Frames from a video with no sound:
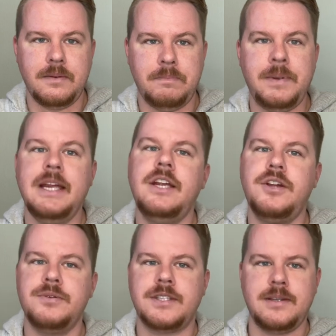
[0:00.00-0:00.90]
being
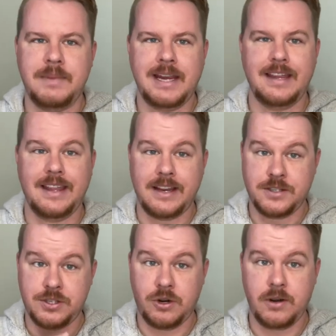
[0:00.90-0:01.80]
used to making like a
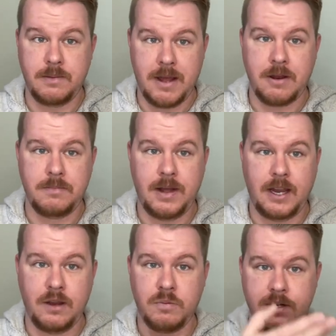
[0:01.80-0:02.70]
certain amount of
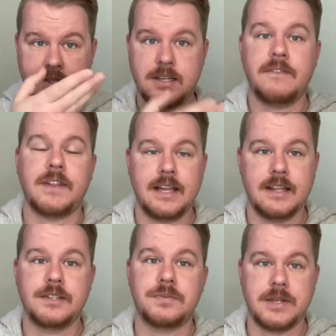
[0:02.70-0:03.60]
money where stuff like
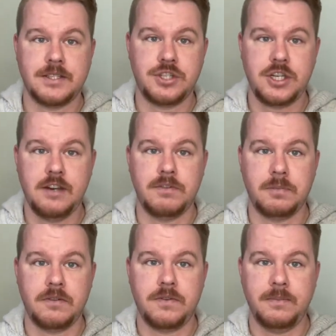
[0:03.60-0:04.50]
this was
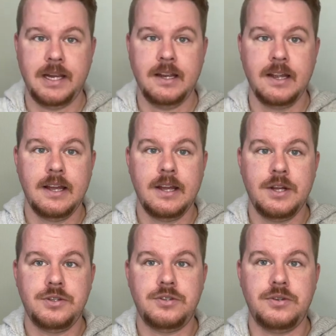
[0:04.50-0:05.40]
achievable for me,
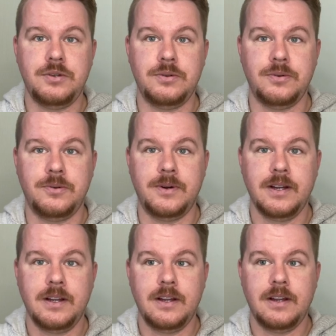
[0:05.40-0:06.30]
to
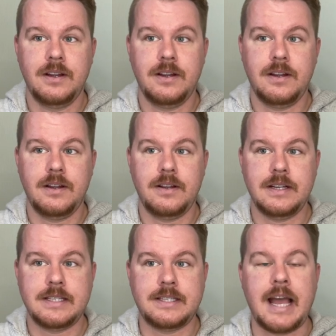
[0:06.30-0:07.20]

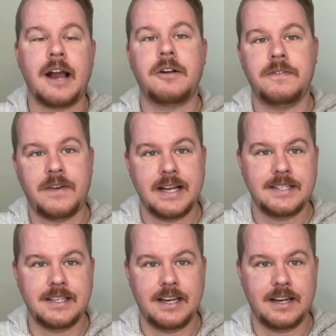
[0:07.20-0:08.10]

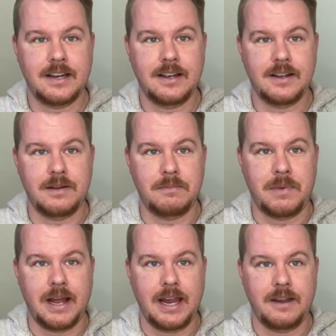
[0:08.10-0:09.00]
sacrificing
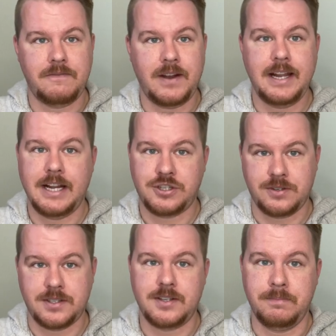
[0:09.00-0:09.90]
my financial
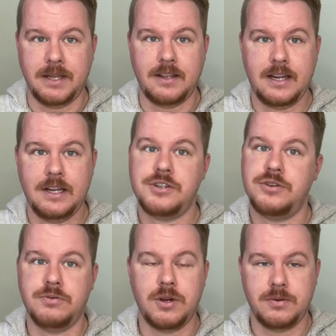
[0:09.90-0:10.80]
stability
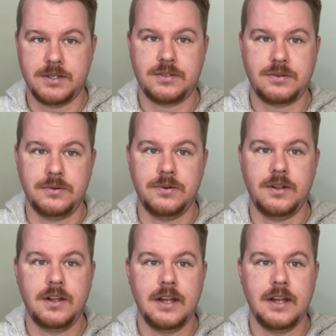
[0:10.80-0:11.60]
to go to school